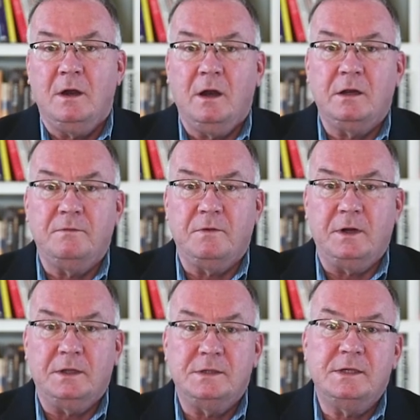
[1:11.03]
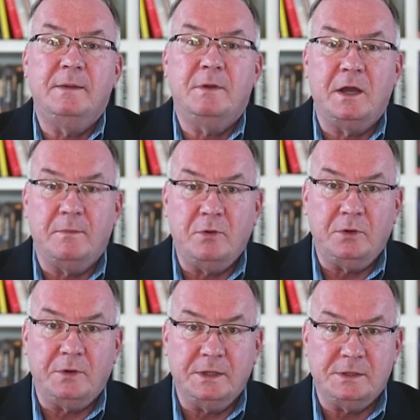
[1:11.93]
are confronting the same kind of
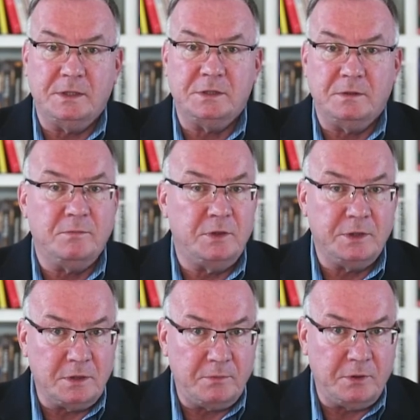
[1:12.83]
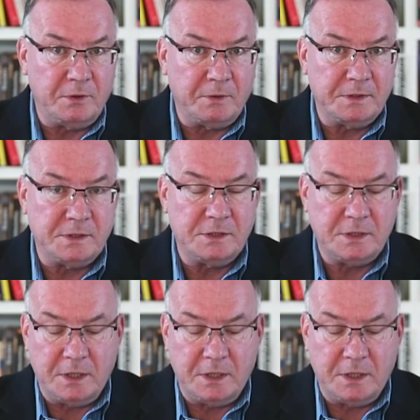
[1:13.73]
polarization, political polarization.